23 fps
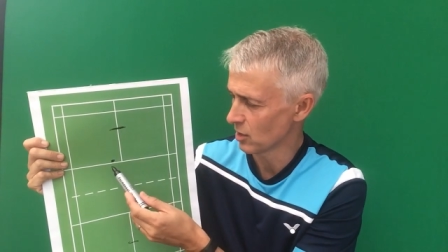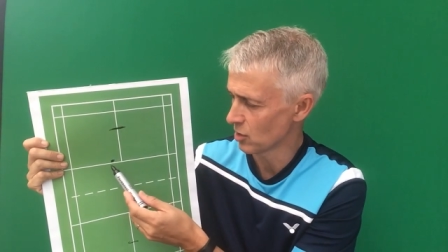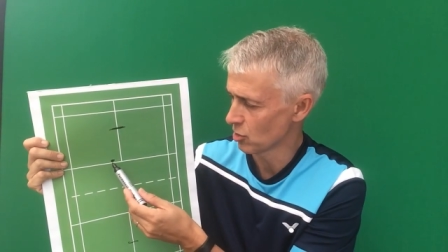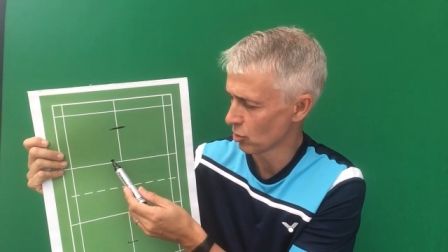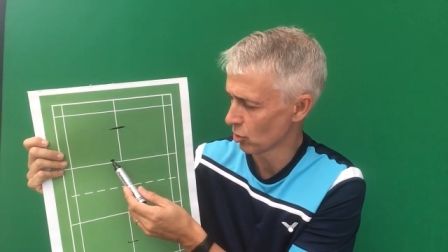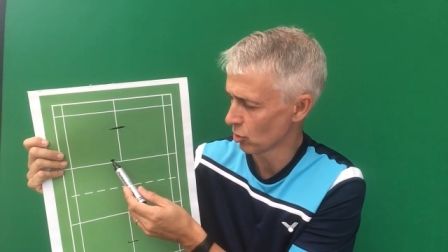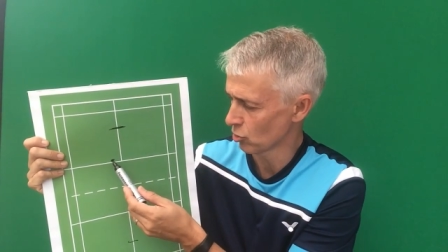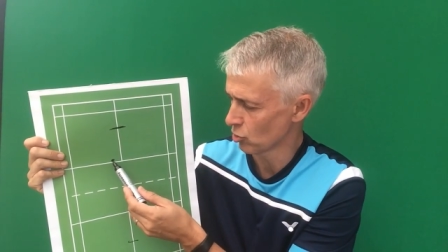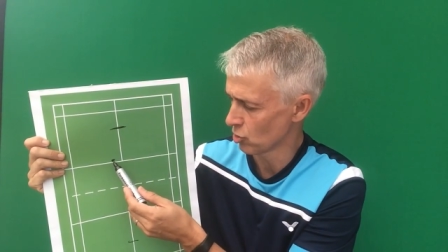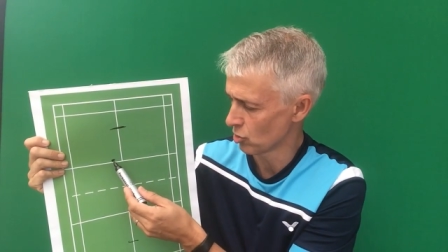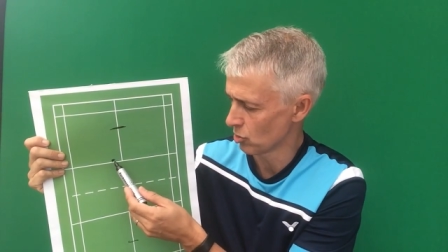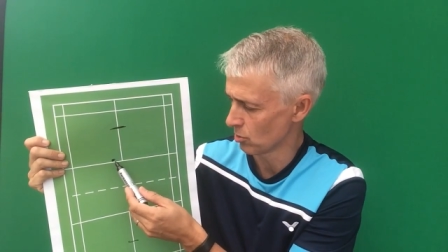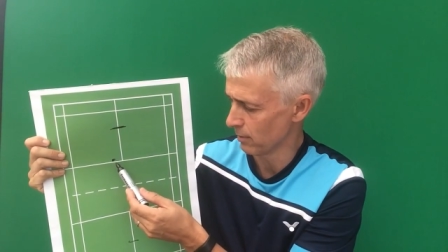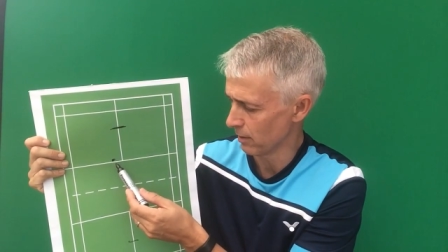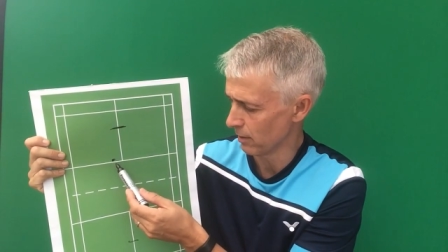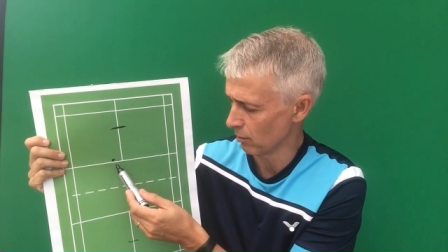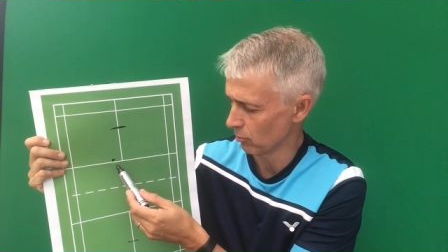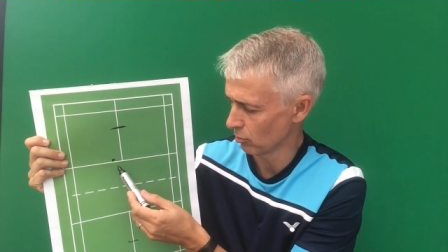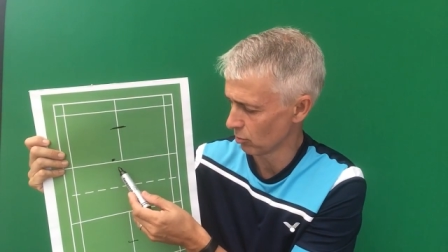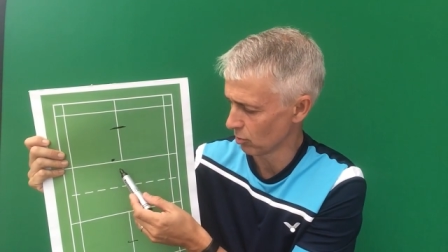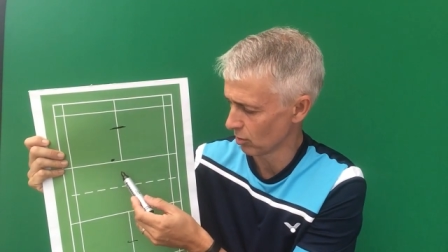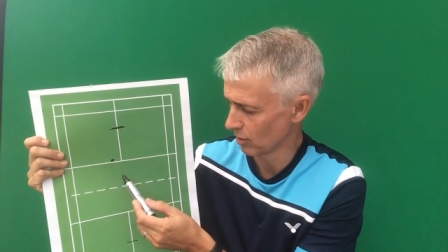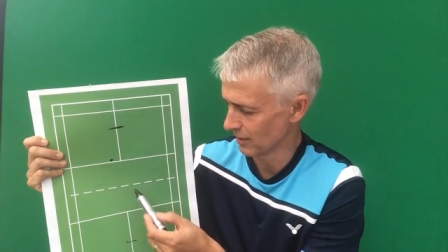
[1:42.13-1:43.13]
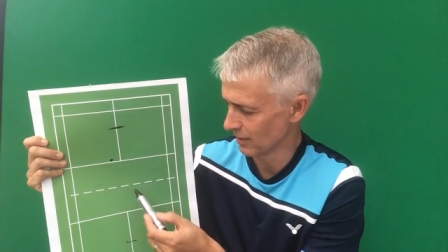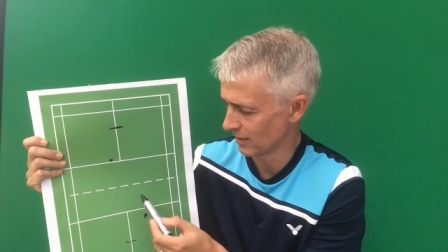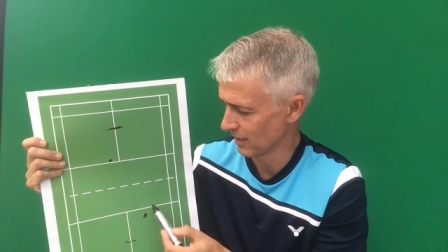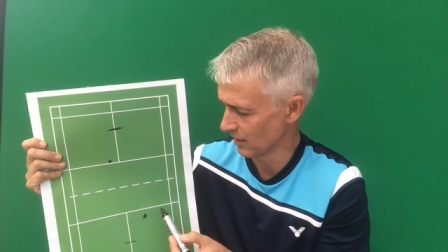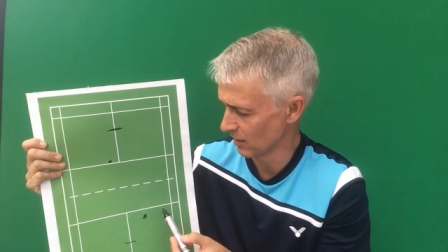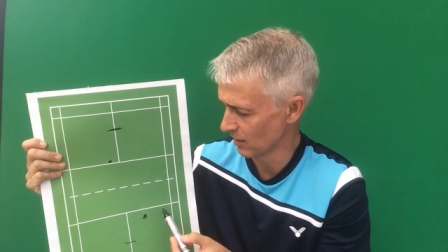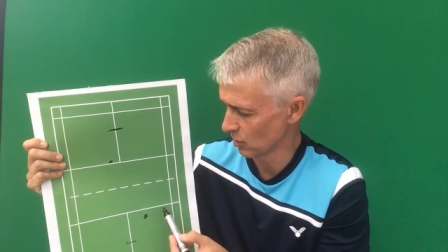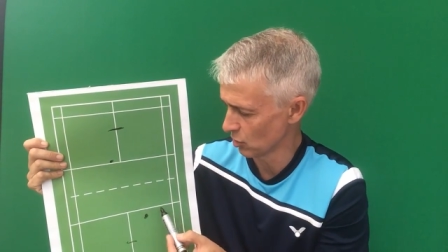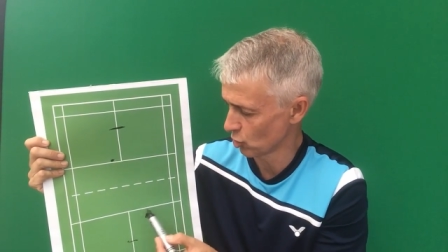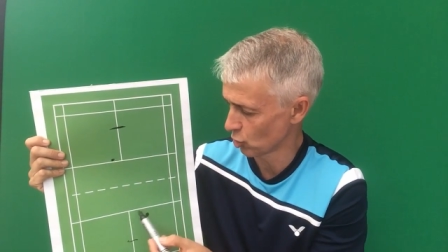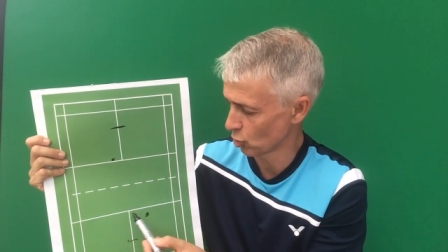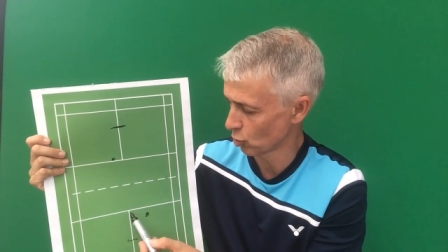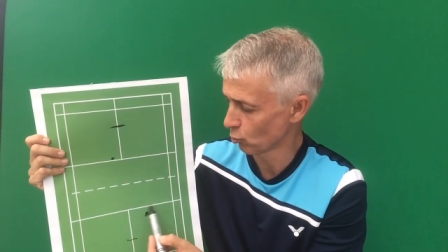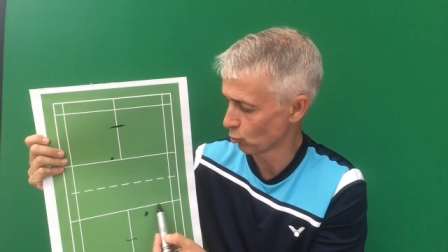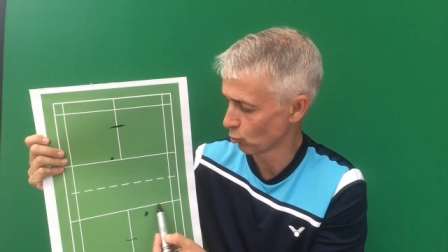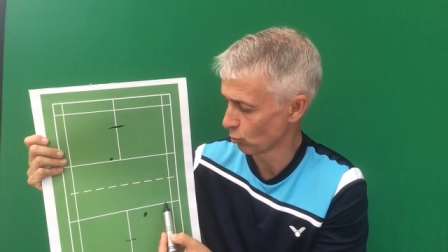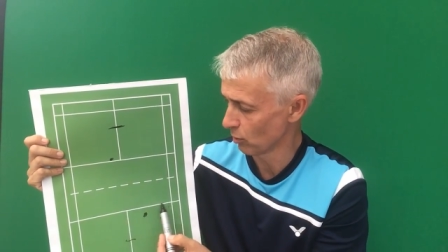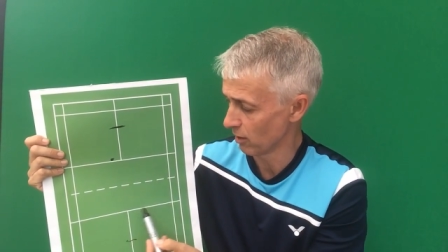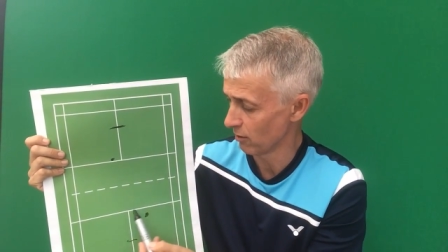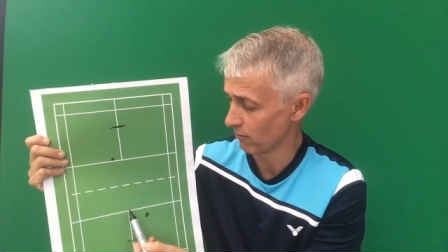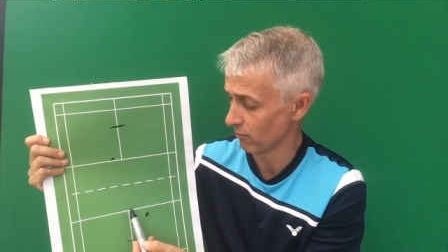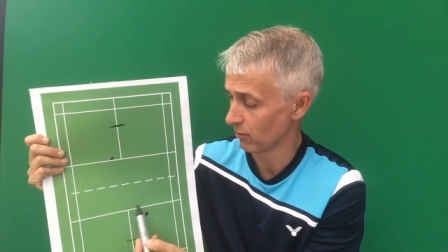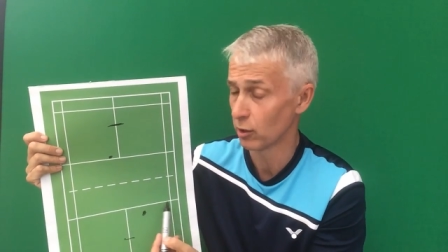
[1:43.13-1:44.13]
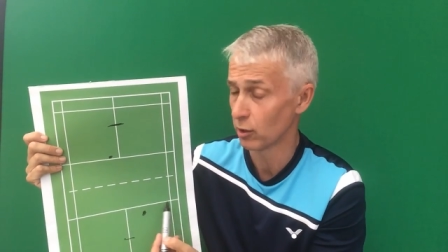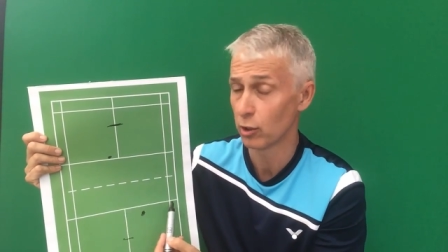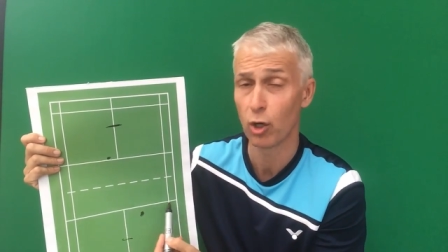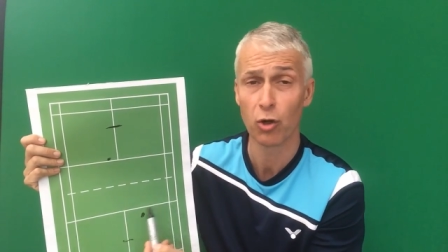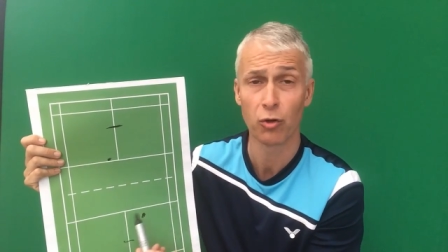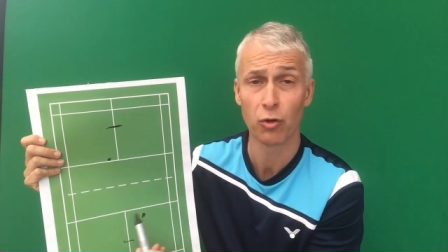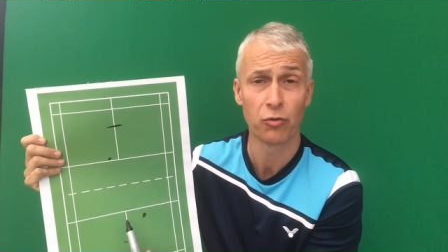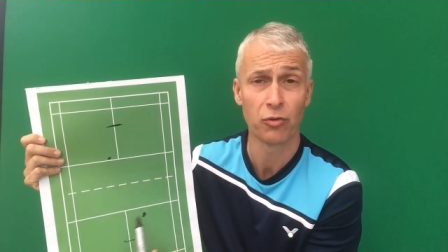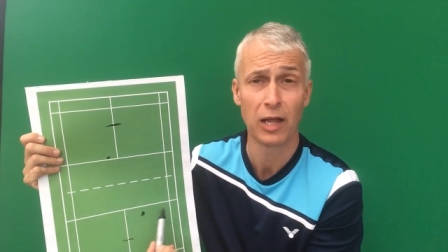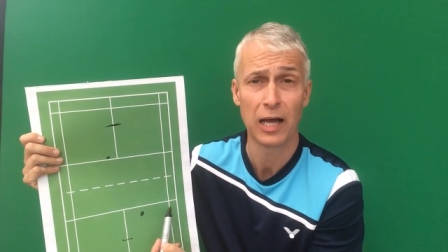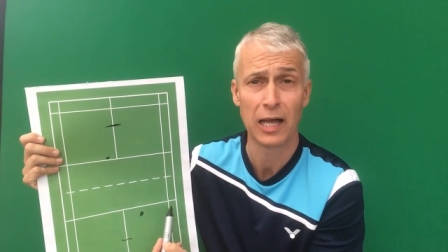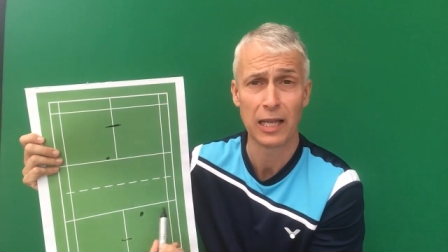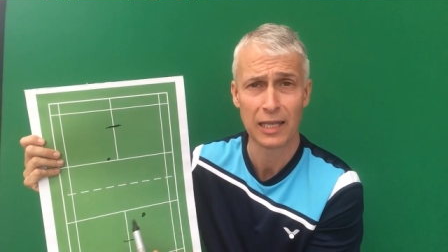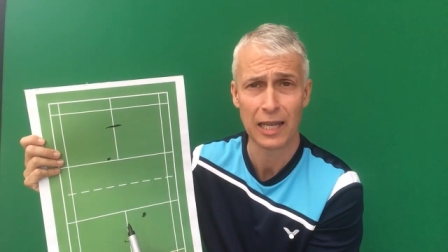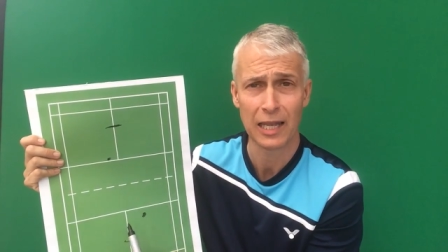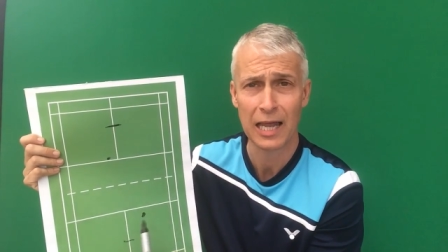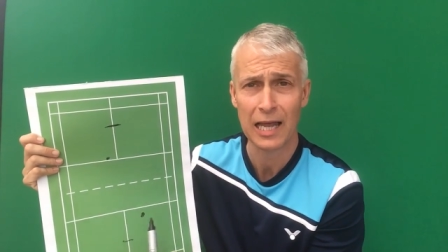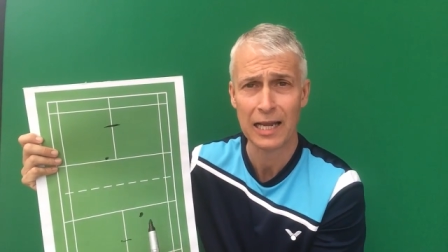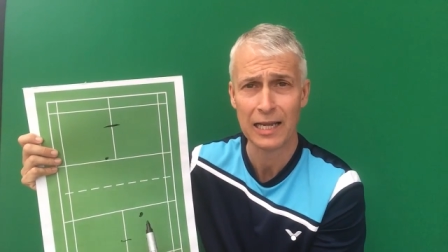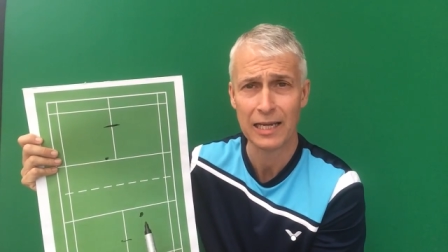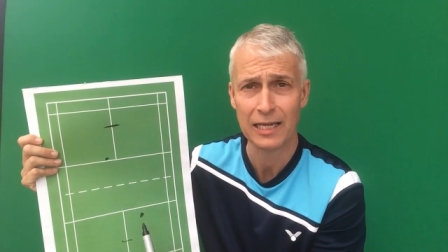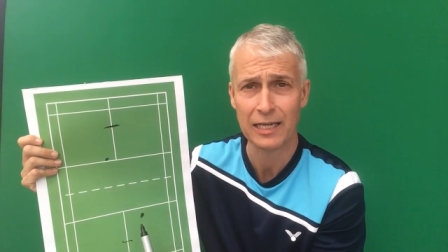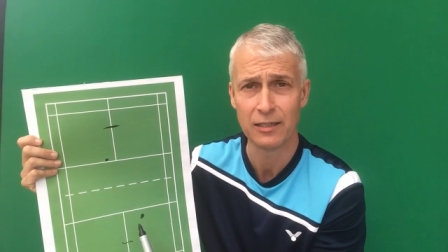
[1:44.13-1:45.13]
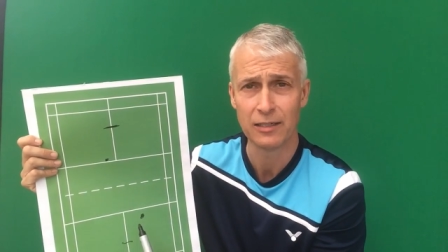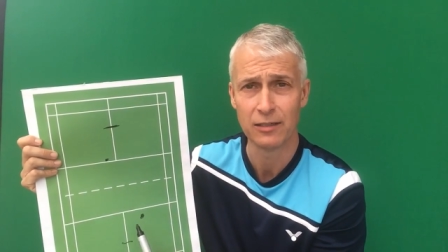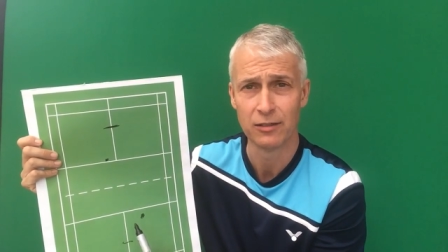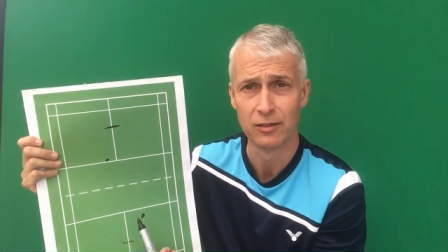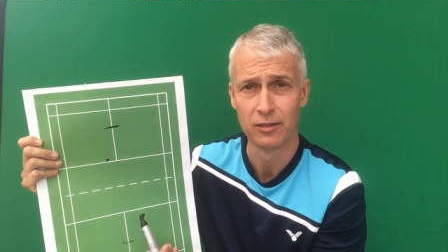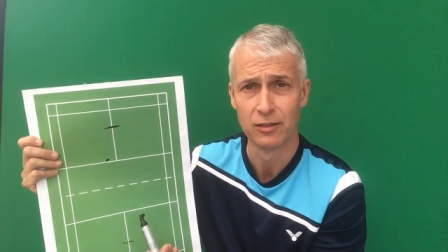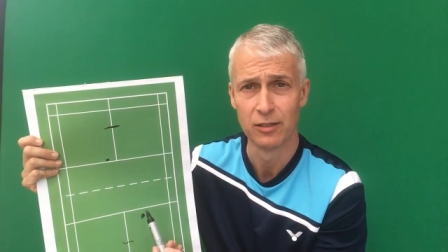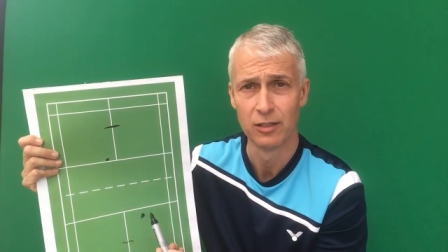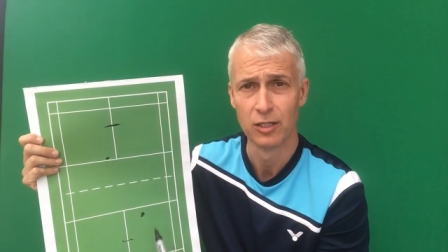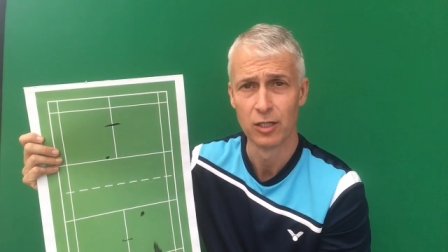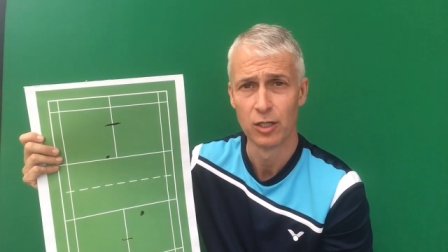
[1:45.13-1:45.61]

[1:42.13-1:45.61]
It's not just about get it somewhere along that line.